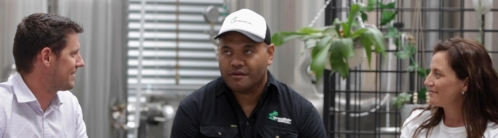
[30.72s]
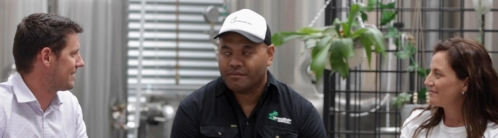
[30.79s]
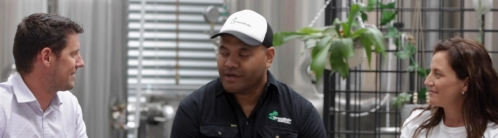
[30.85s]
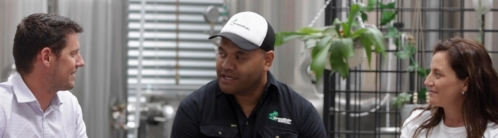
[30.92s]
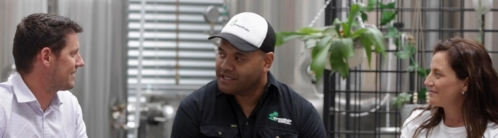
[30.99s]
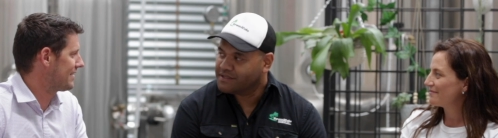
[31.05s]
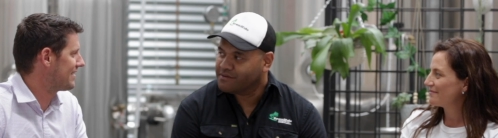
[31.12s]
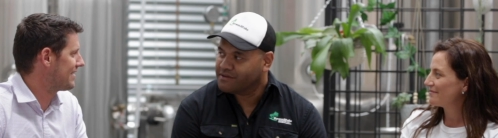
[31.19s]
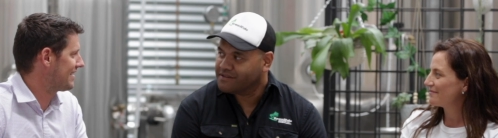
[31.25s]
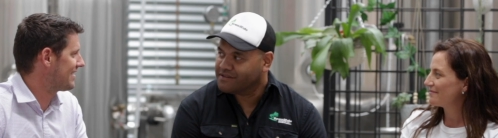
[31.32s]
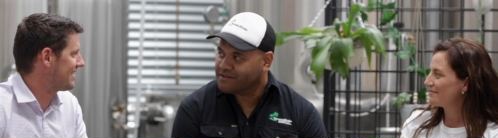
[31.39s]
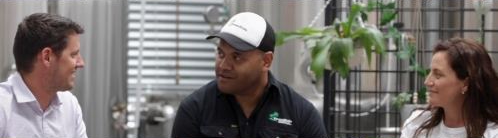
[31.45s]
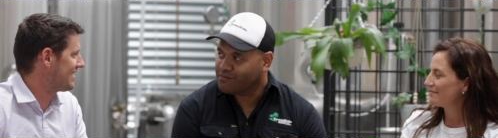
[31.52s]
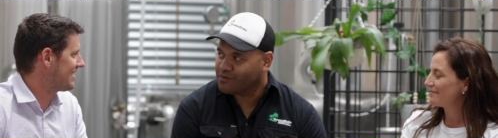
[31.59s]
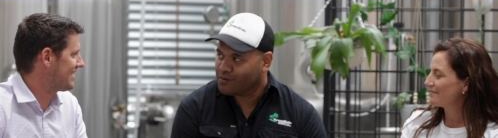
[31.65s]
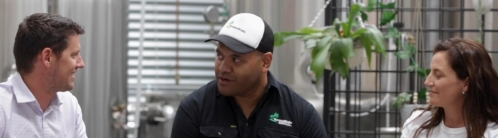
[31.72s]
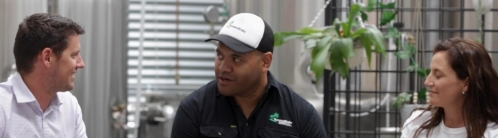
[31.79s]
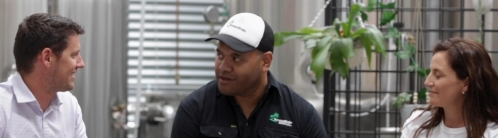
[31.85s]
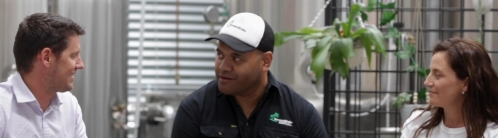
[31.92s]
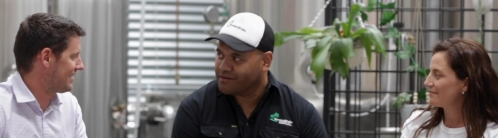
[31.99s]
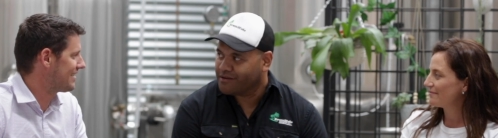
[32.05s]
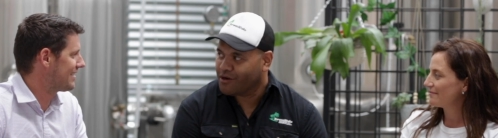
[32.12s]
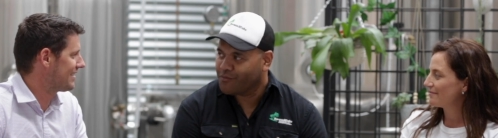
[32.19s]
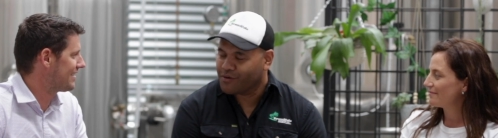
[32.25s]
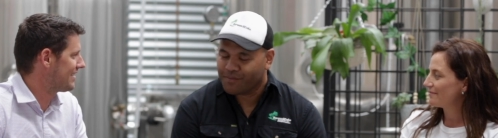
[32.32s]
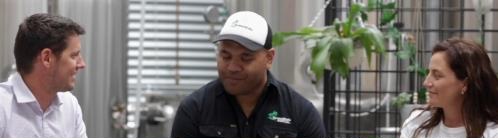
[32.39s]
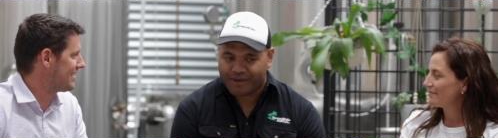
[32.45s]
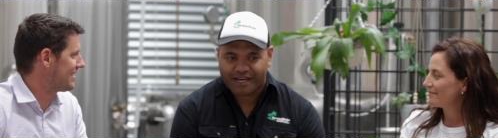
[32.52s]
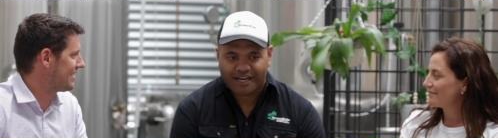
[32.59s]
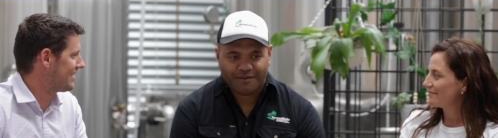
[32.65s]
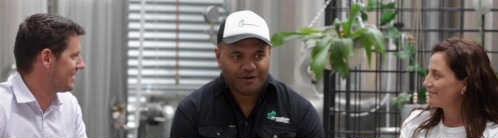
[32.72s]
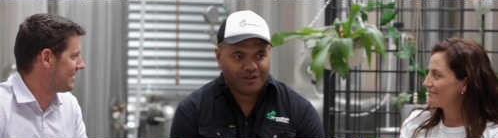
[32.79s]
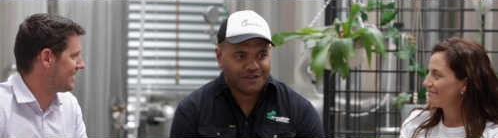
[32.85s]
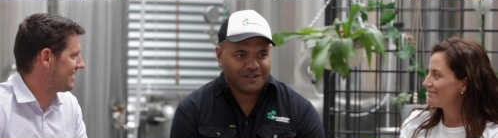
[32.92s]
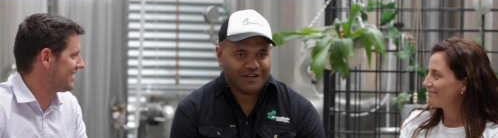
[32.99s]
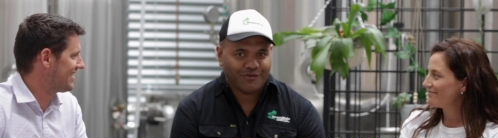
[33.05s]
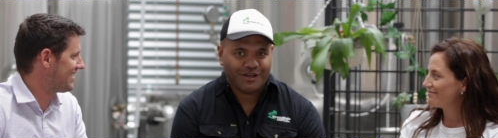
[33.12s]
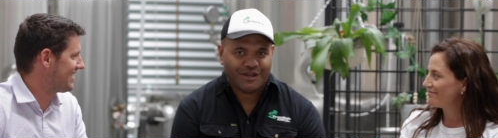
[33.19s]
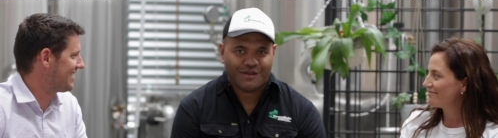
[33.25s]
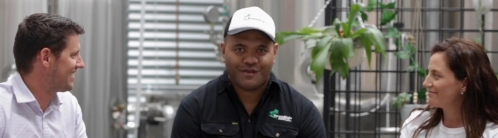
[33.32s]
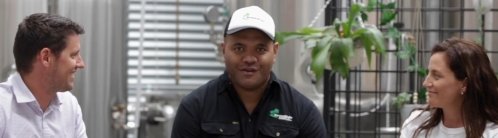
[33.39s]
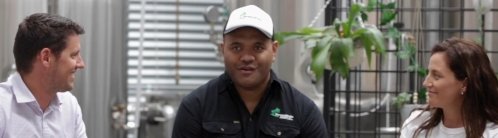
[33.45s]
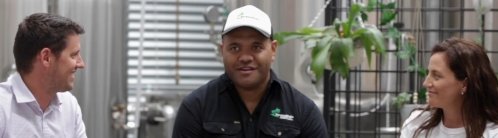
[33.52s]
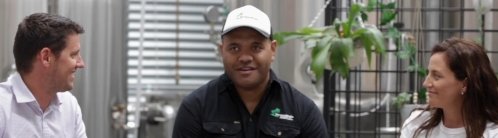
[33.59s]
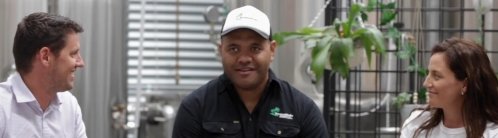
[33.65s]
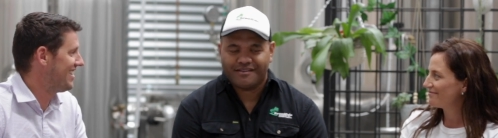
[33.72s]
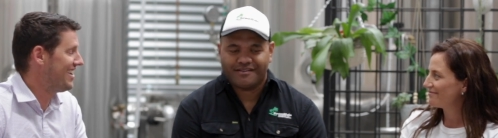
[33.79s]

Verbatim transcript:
Speaker 1: other mates, we decided we wanted to open a bar by the time we hit 30.